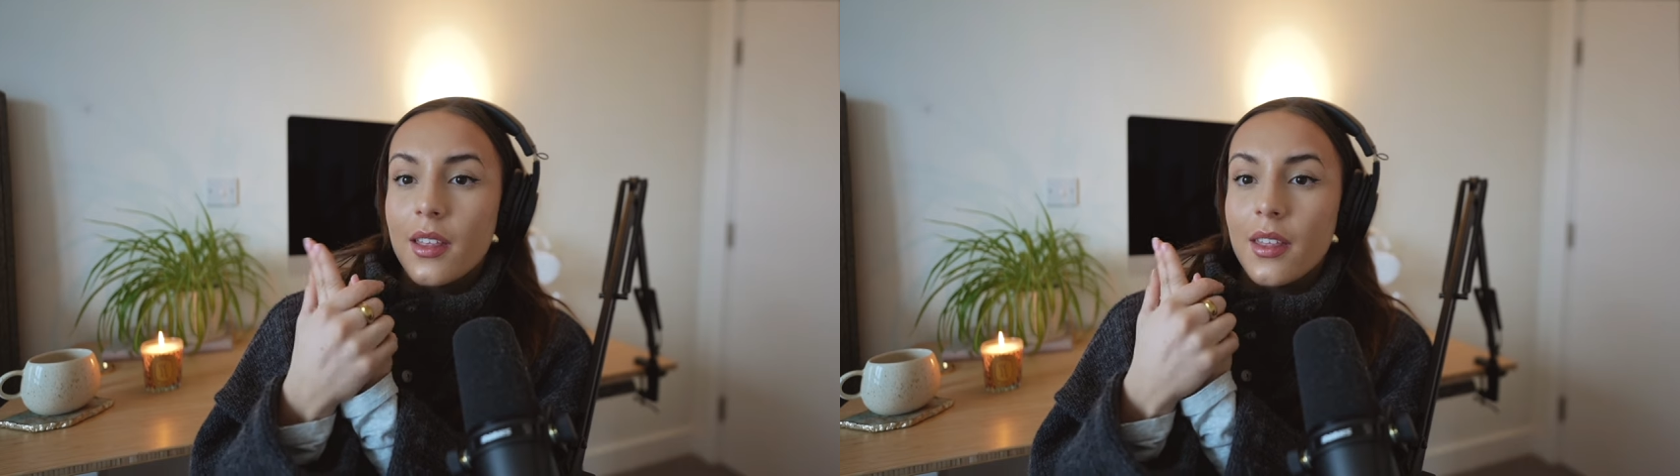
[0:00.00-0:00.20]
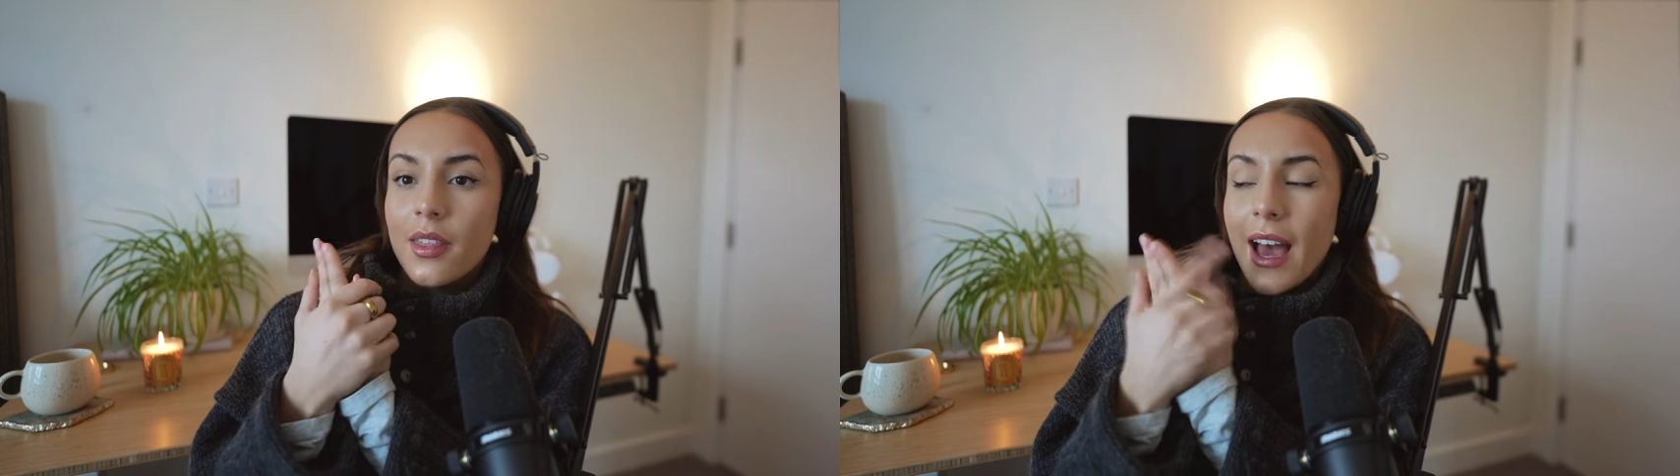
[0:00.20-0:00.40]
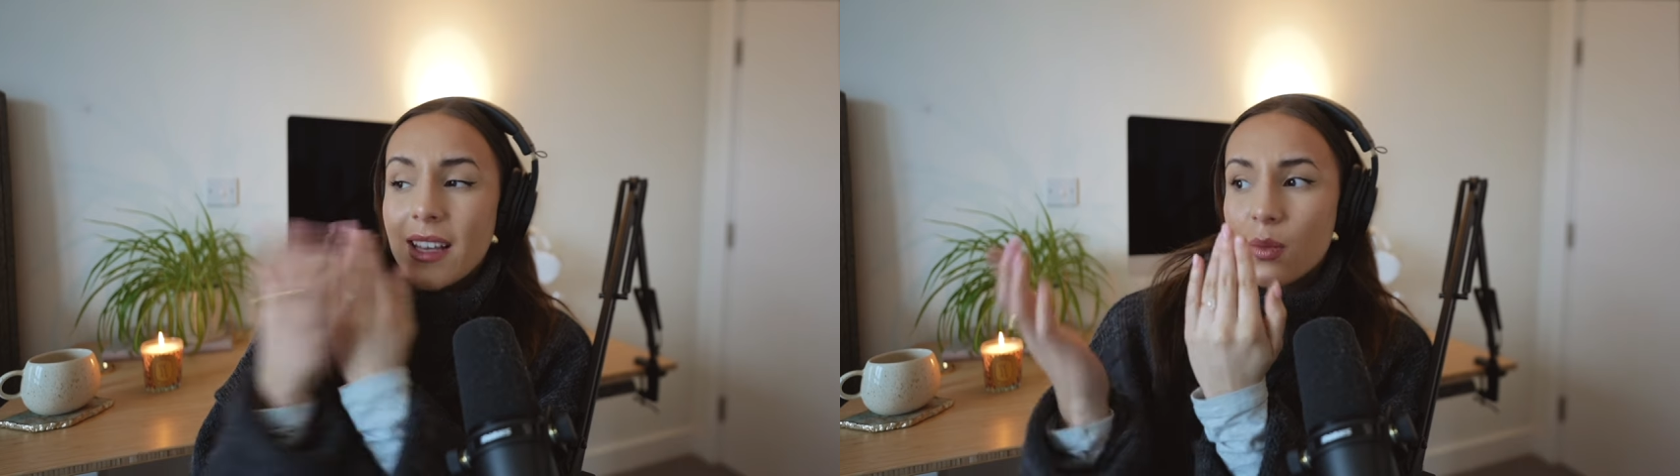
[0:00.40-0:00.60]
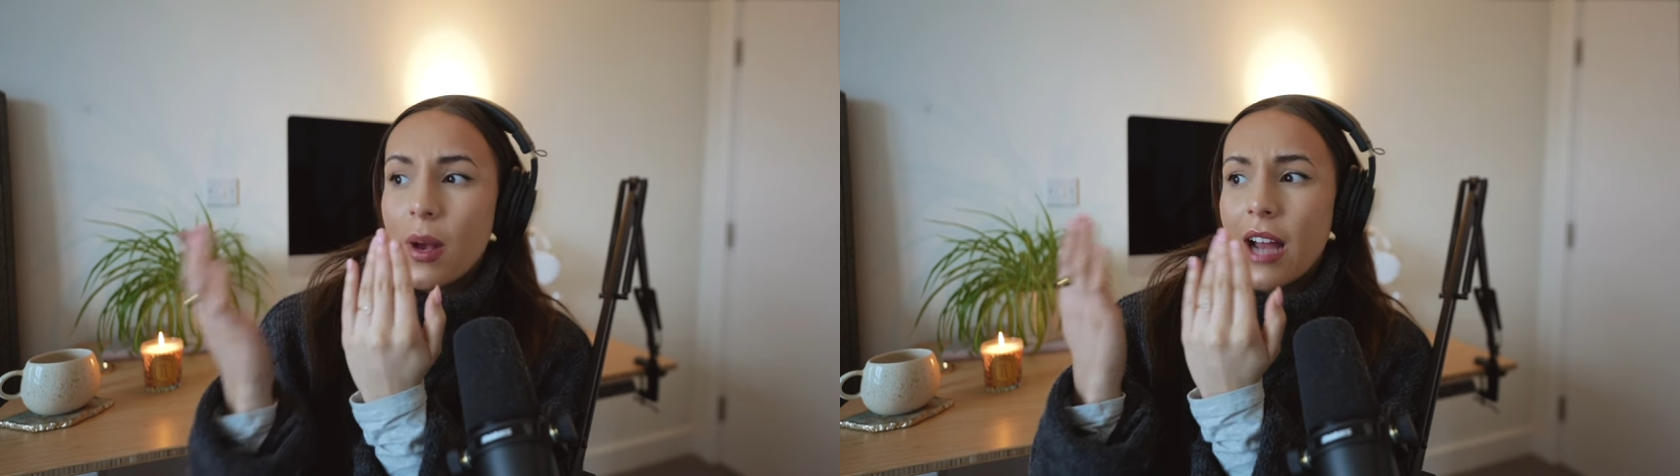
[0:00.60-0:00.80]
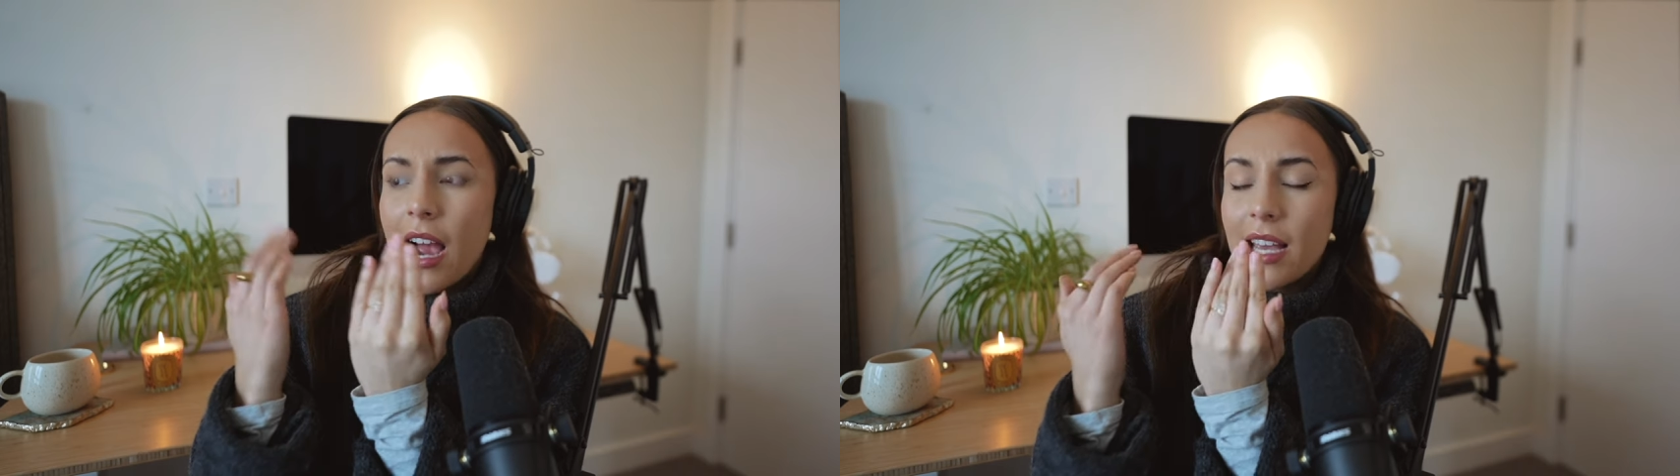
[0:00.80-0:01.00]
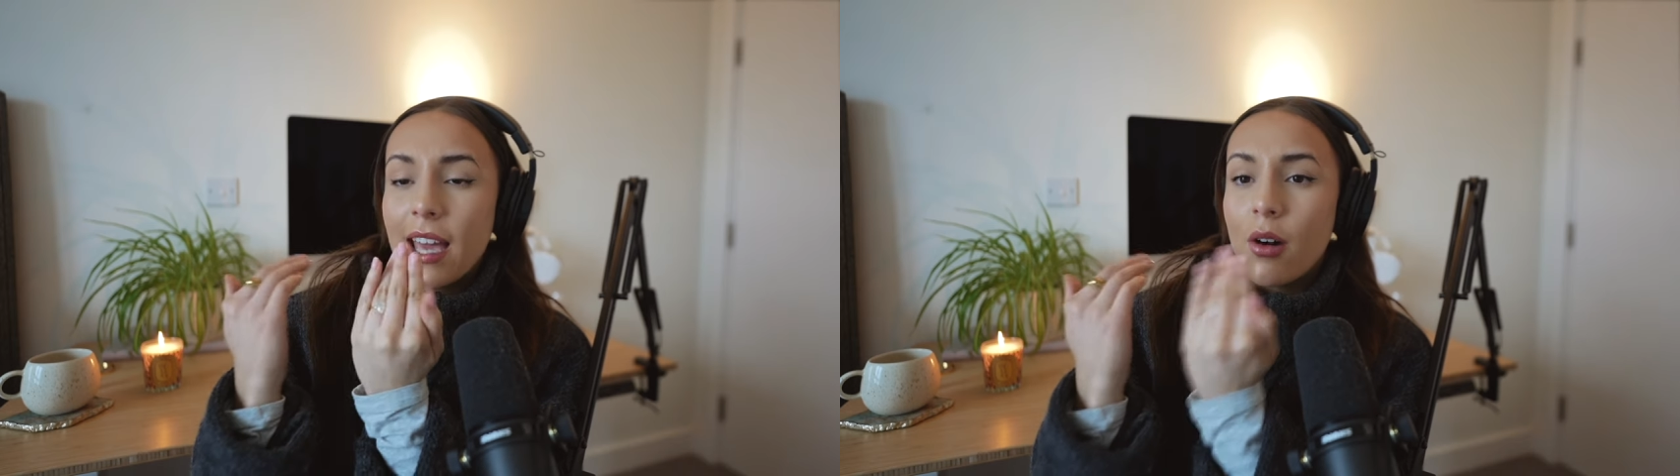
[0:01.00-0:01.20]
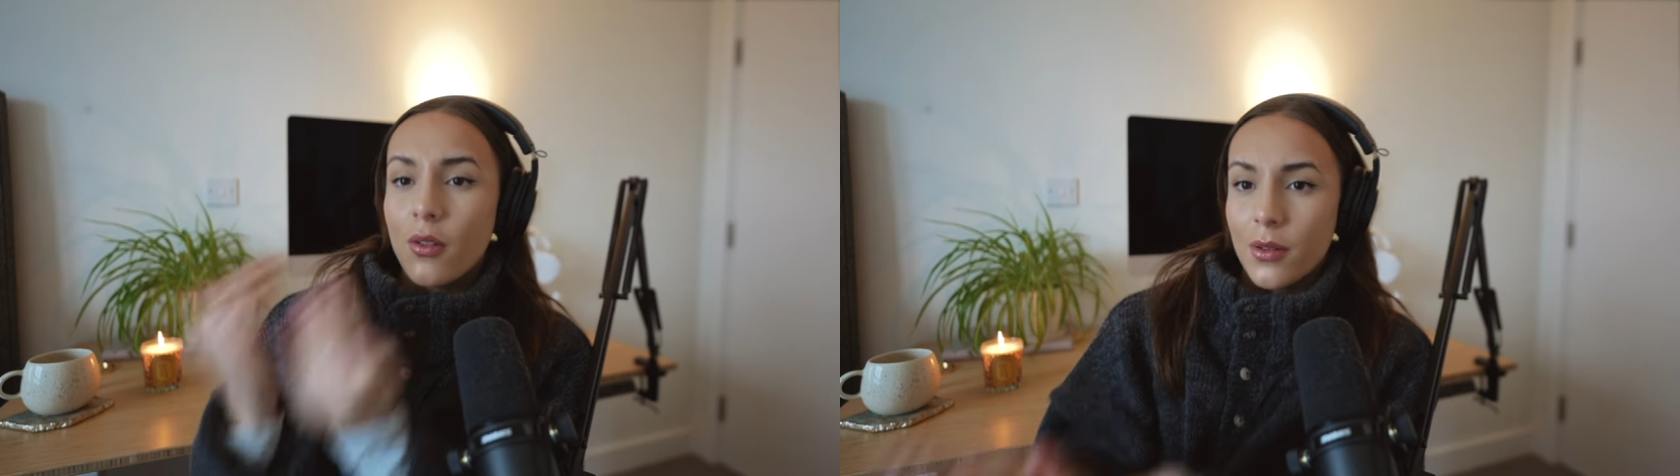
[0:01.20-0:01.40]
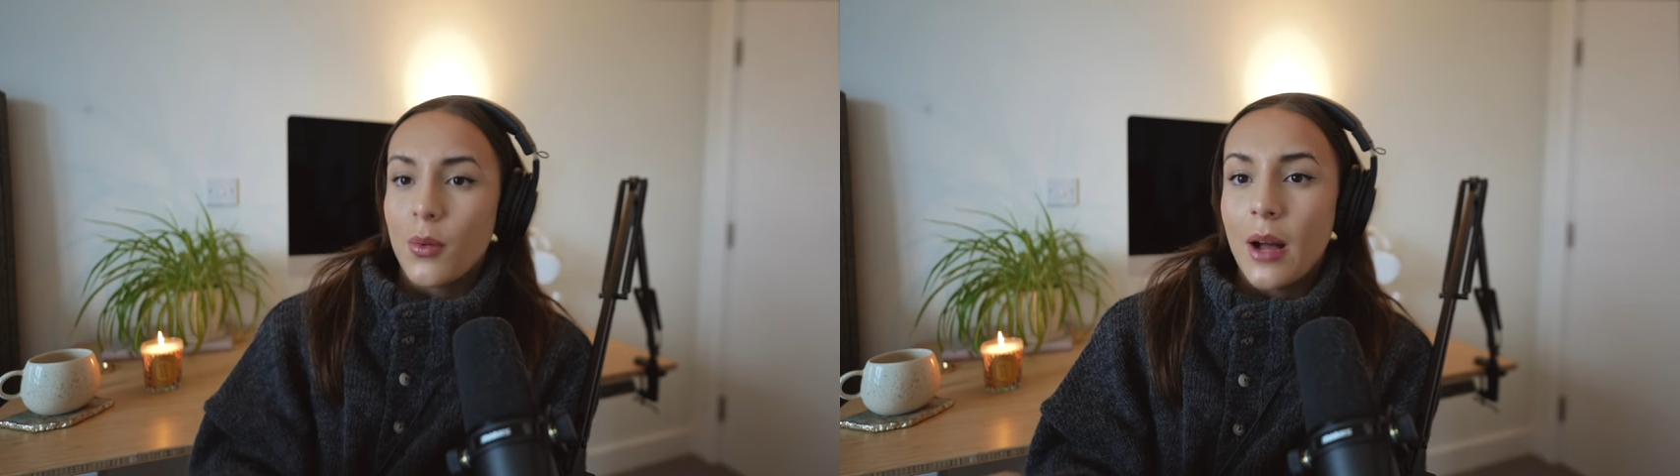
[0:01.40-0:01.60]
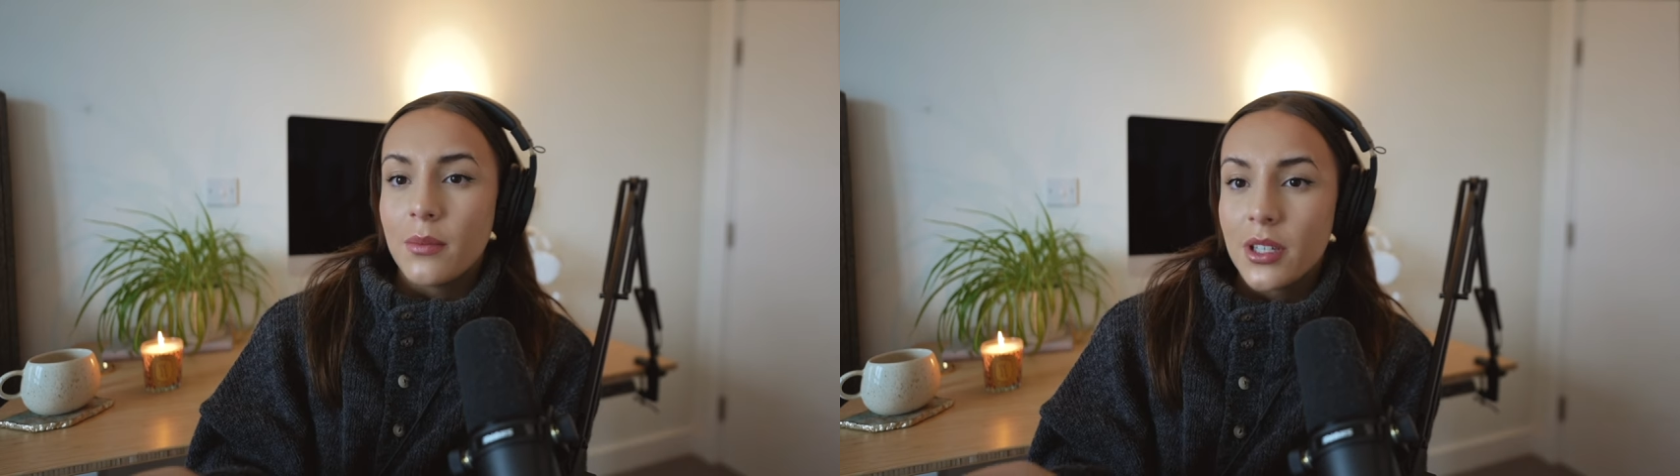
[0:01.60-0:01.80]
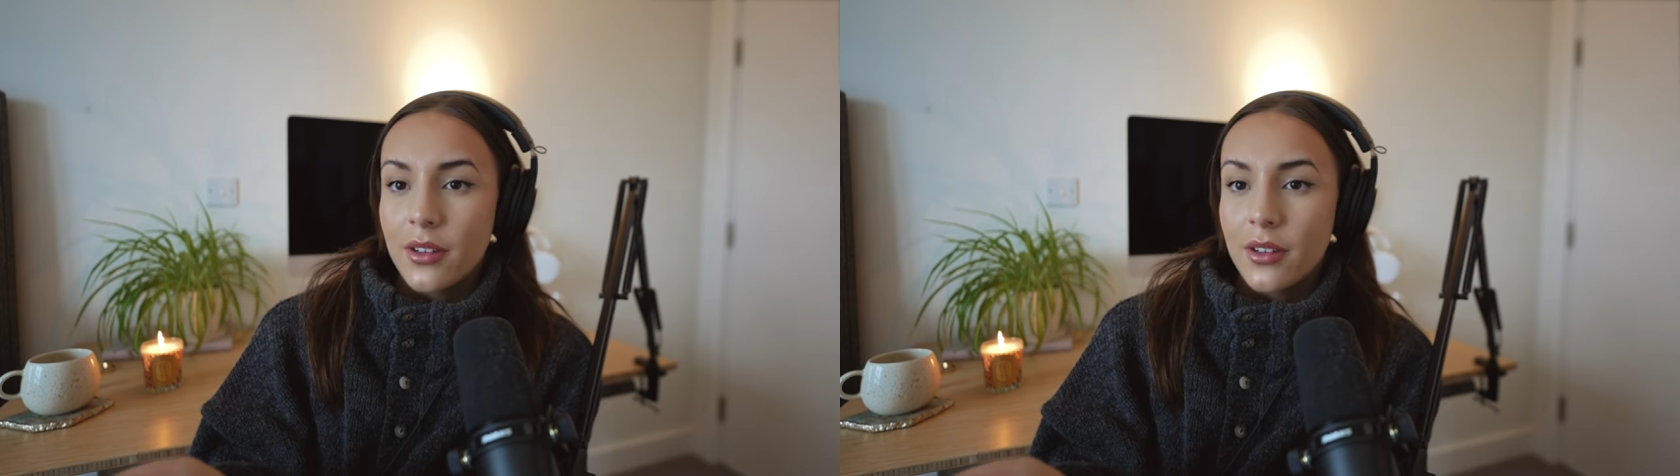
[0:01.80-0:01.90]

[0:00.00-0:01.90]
that's when I get overwhelmed